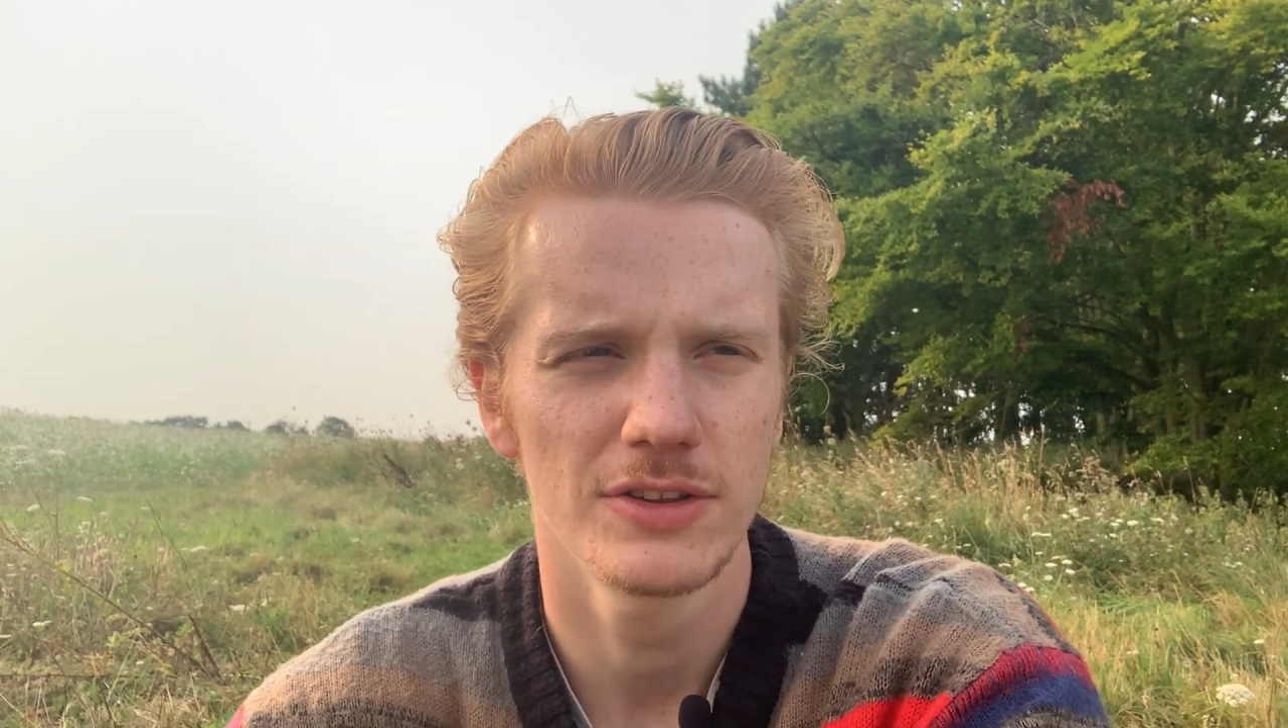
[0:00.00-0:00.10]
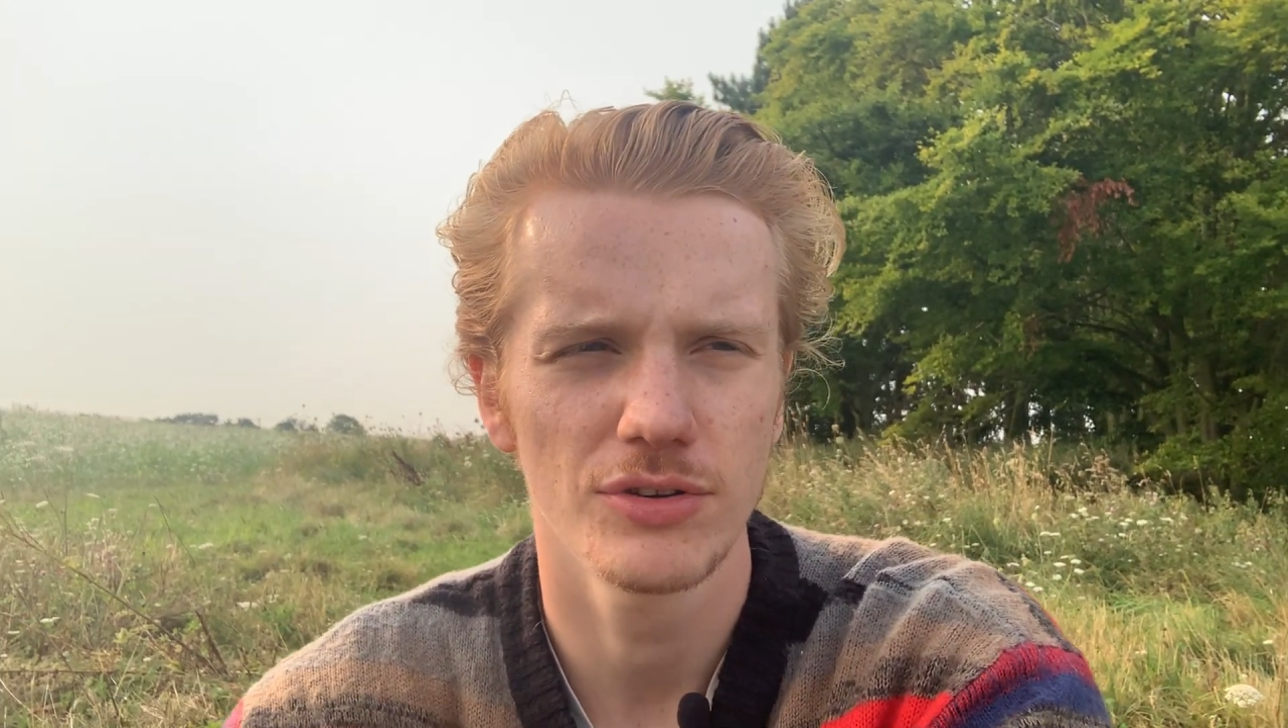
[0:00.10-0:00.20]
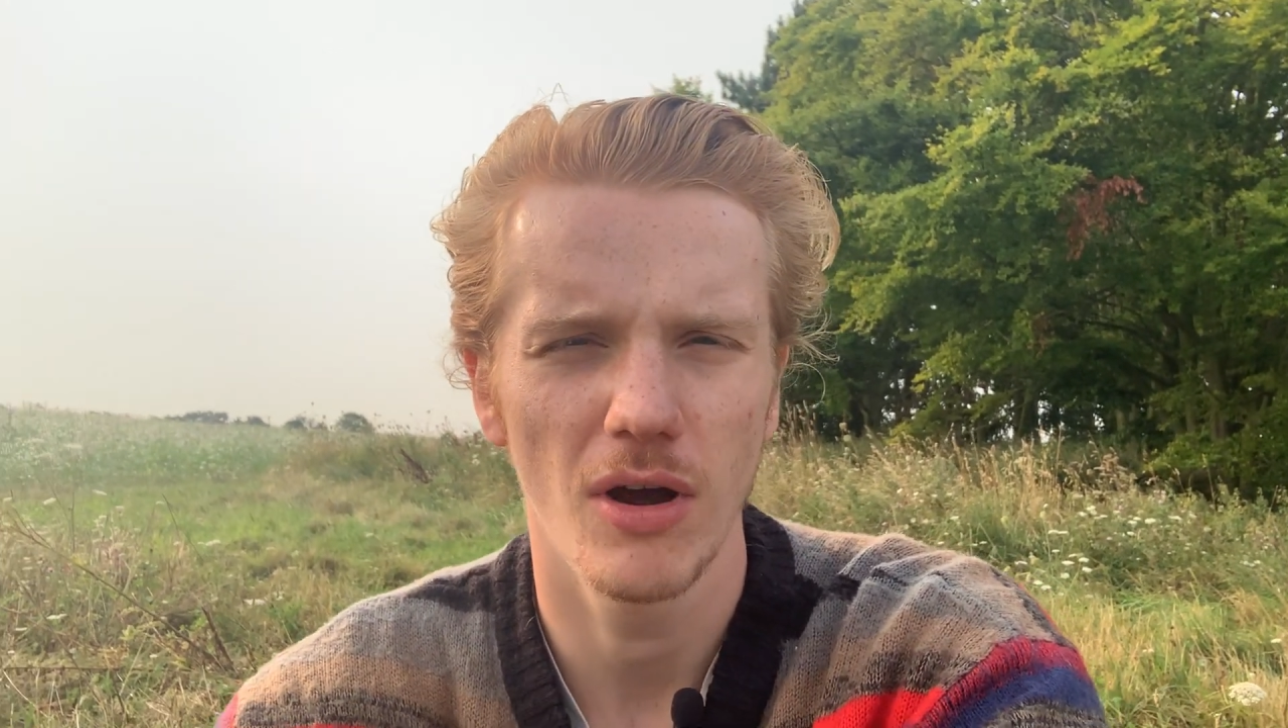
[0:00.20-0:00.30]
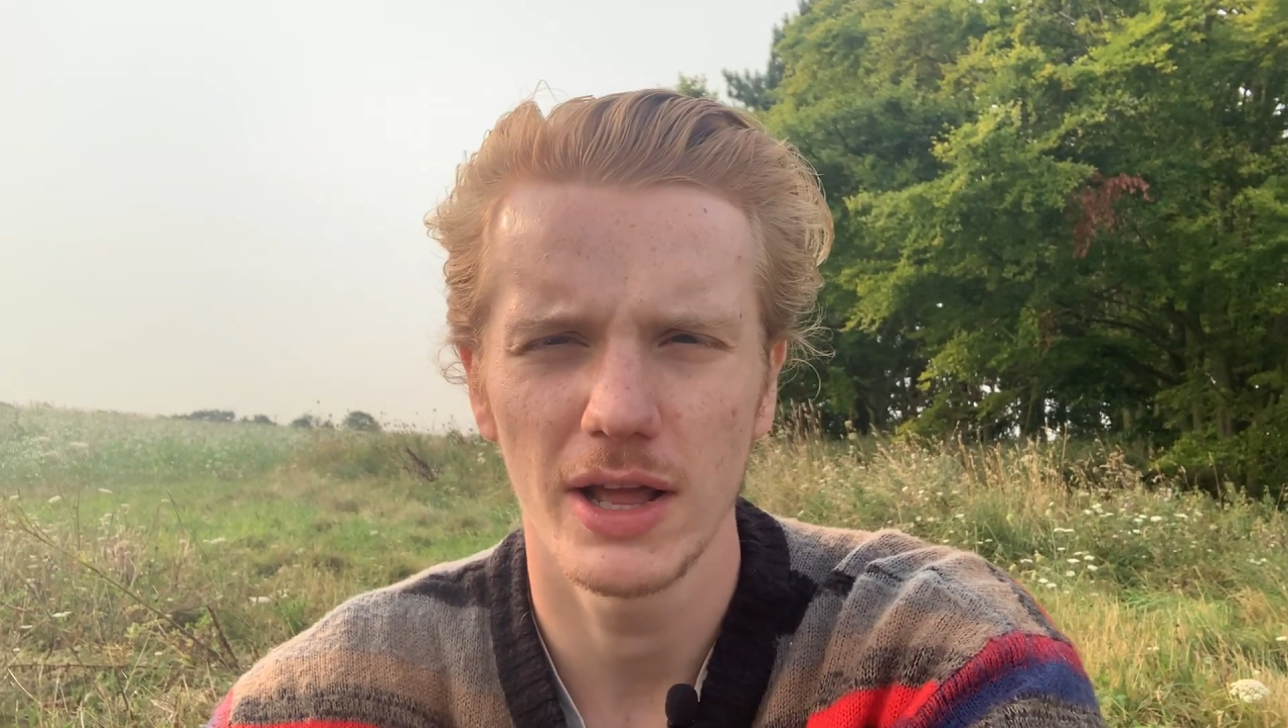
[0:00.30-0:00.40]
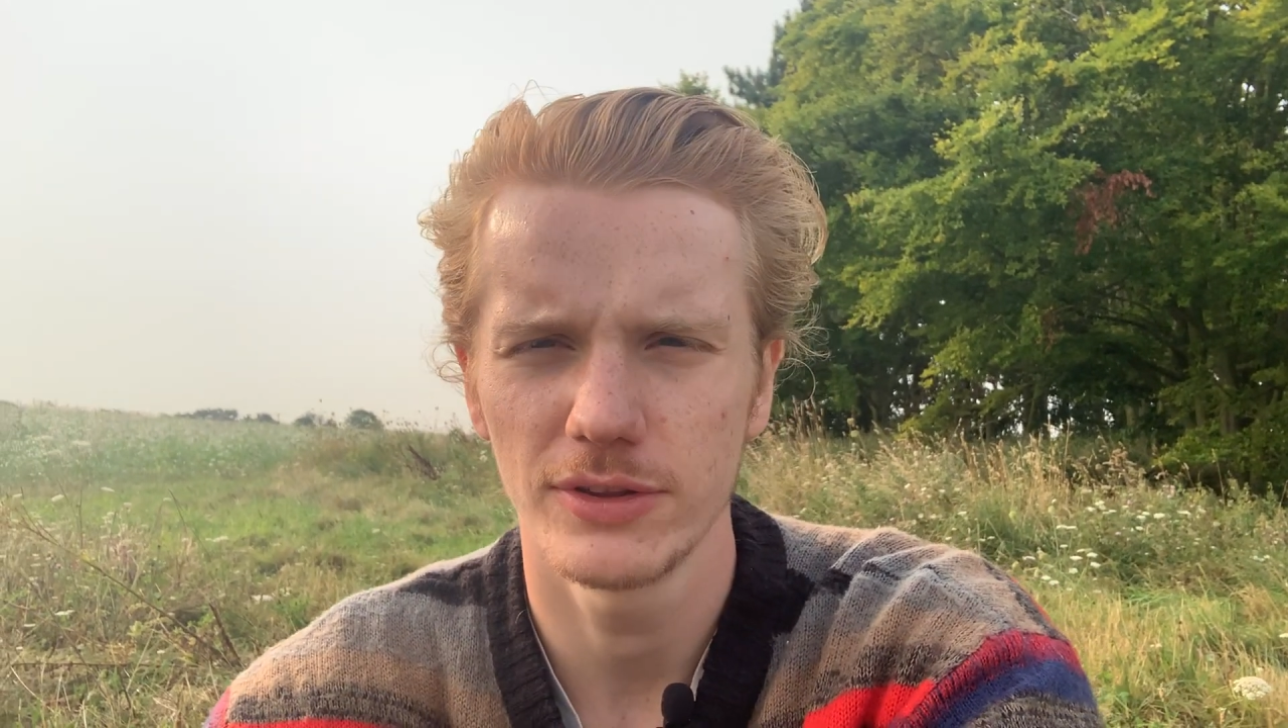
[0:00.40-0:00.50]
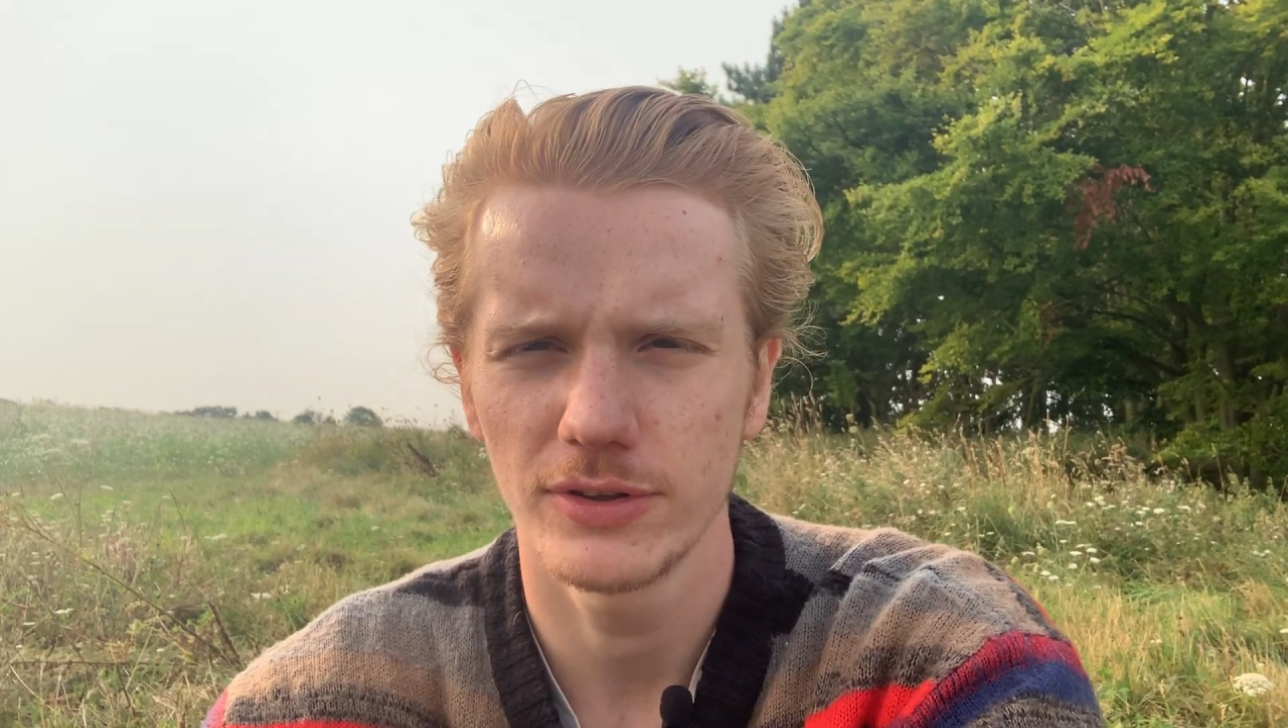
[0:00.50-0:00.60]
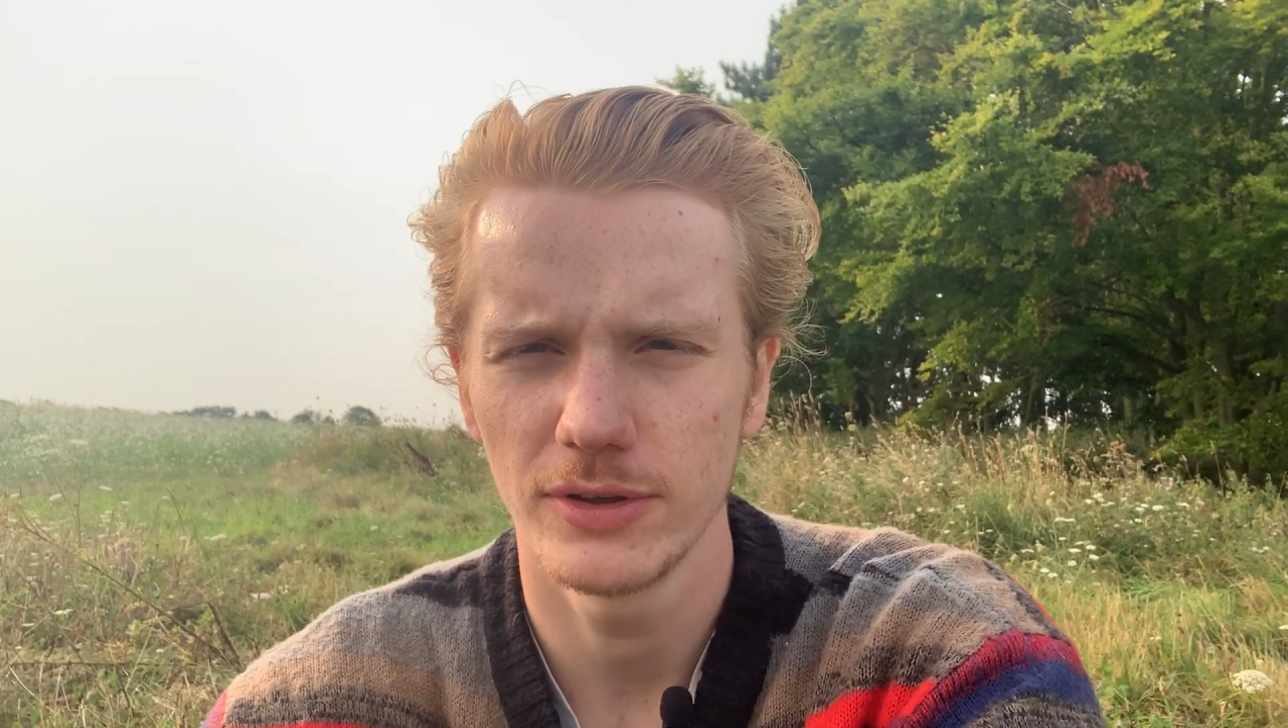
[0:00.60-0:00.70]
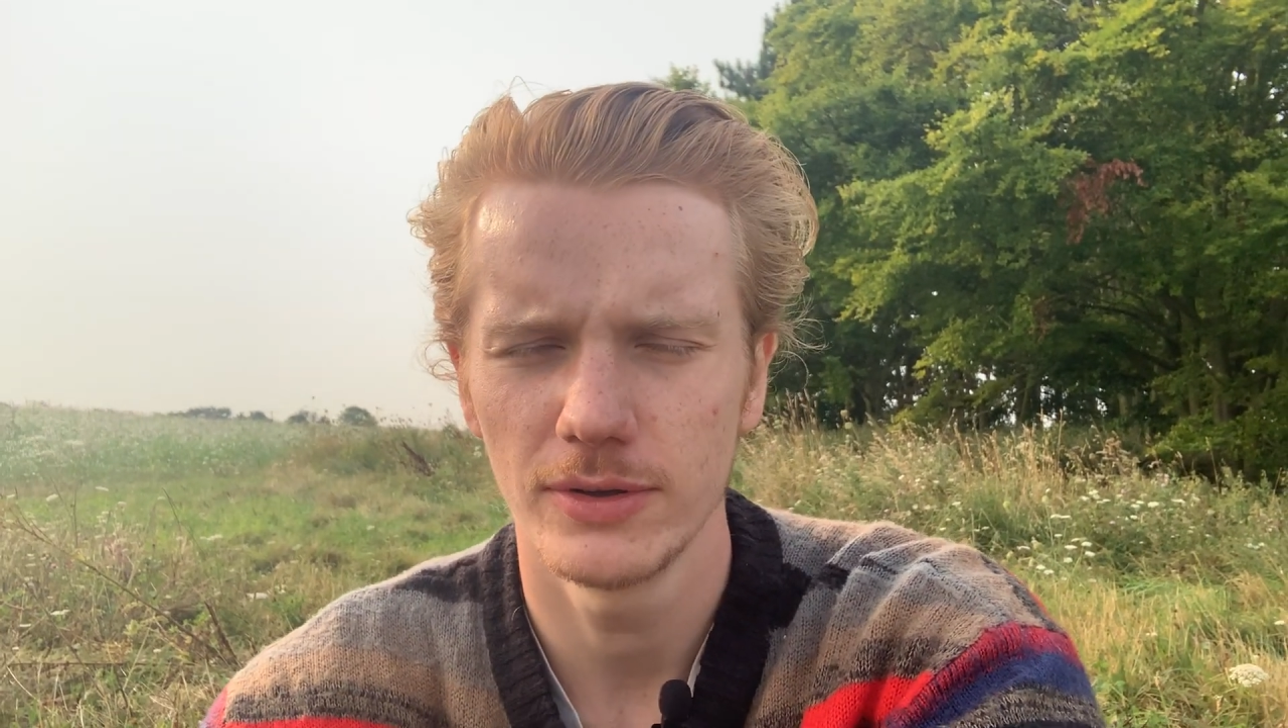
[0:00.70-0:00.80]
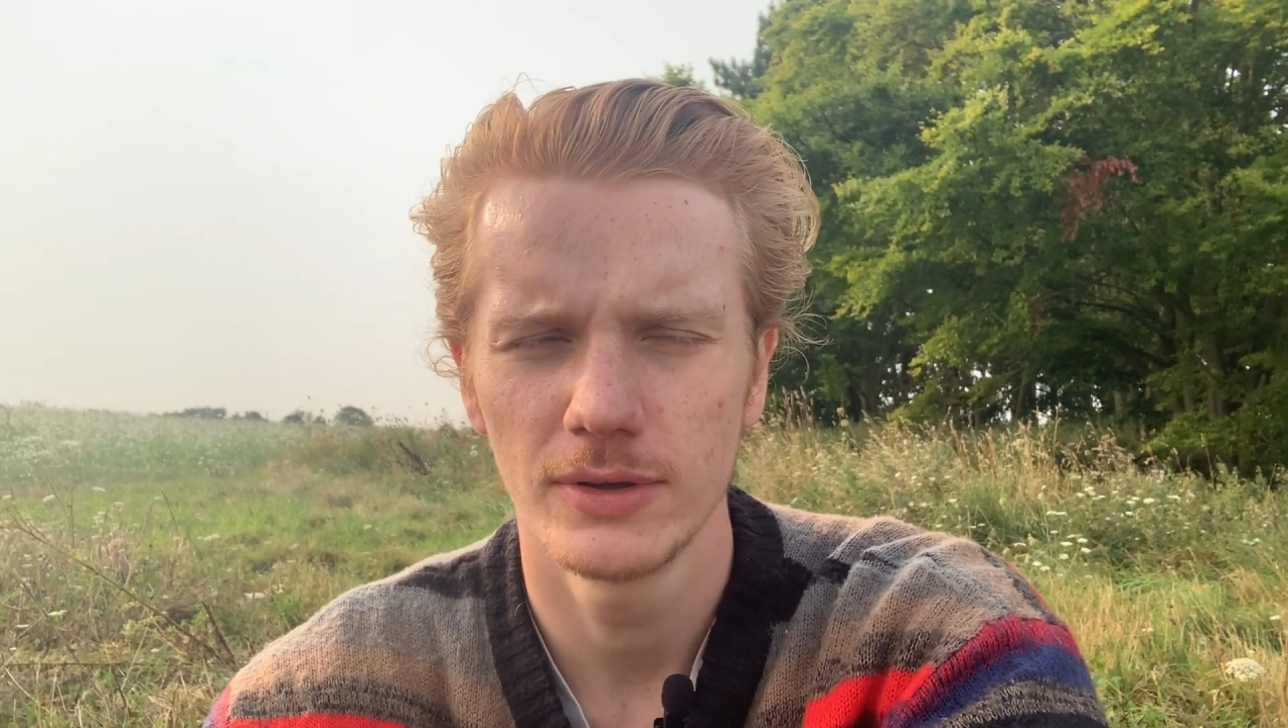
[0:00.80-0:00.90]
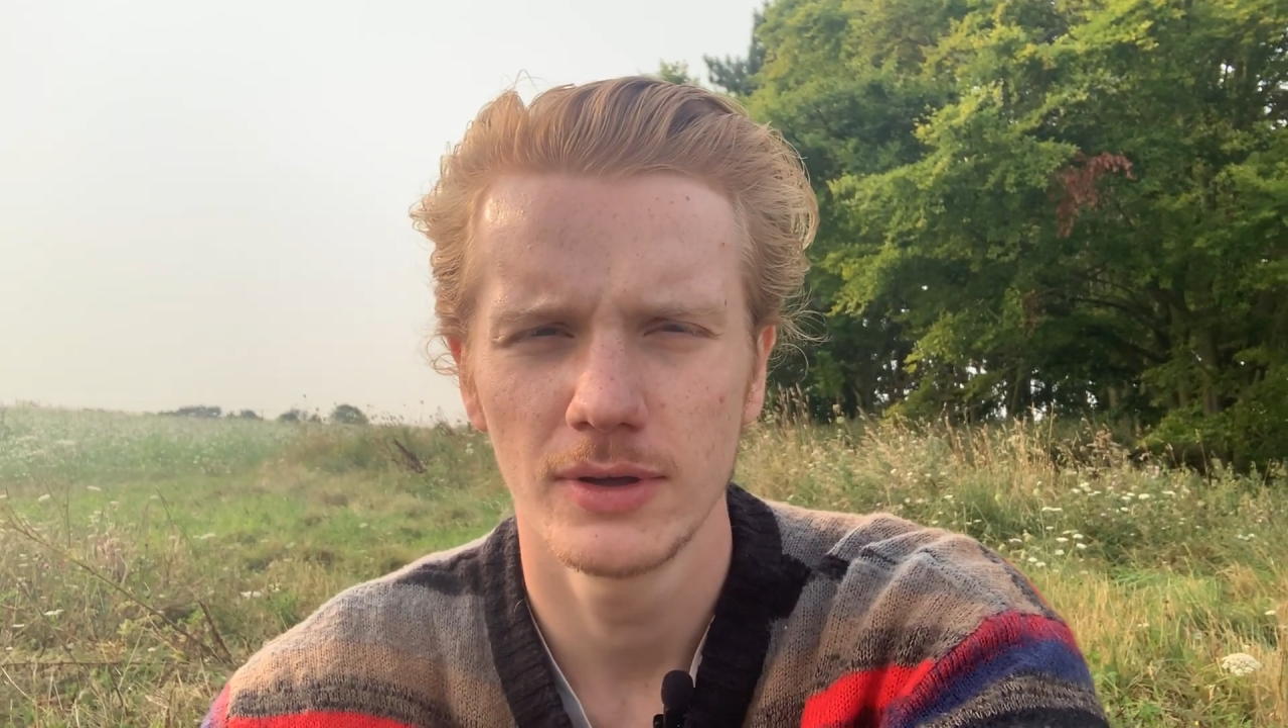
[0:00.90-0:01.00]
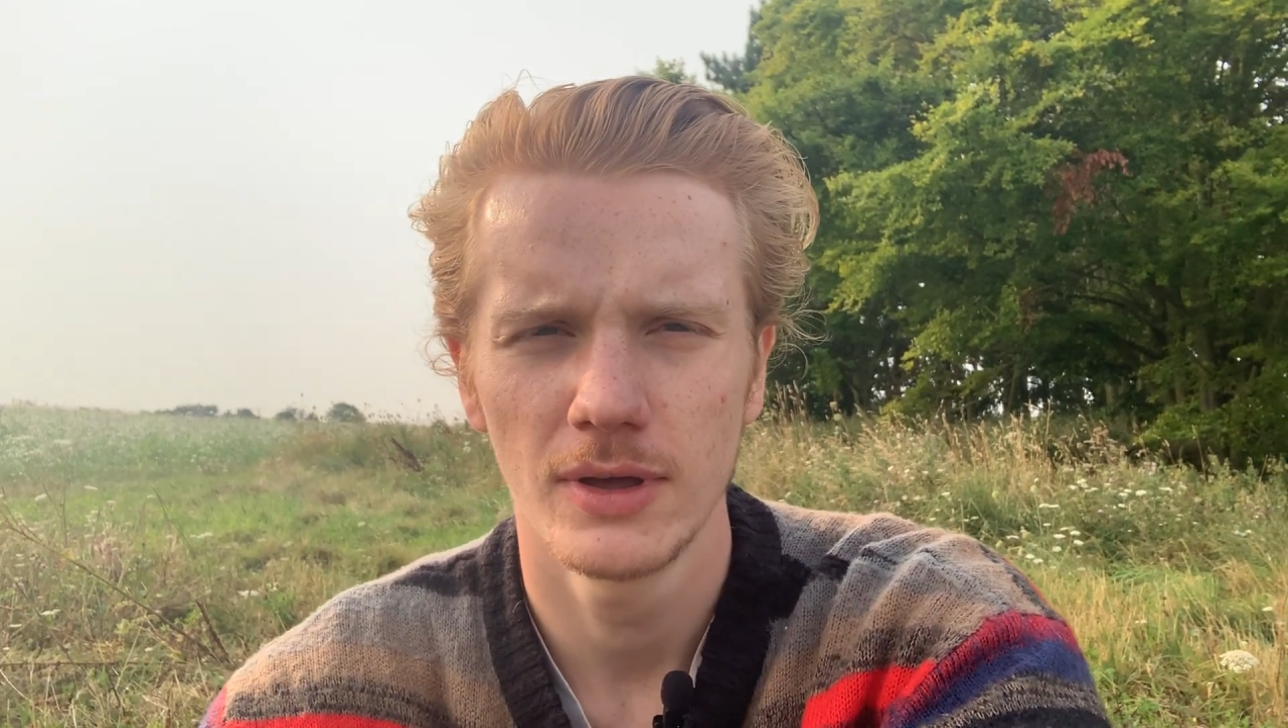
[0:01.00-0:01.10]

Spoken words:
trying to